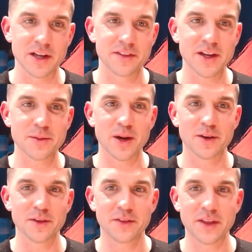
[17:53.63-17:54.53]
I think
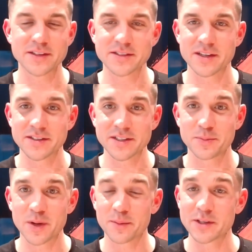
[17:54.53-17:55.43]
about things as
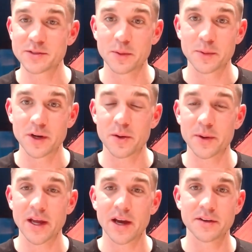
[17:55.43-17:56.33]
experiments when we're
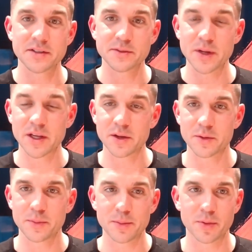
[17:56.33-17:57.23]
going out and speaking
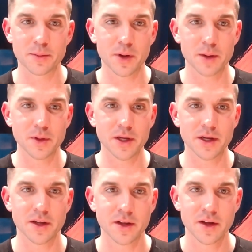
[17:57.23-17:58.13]
with people in public
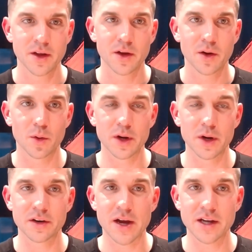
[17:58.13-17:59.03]
or
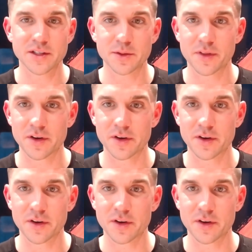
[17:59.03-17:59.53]
interacting with our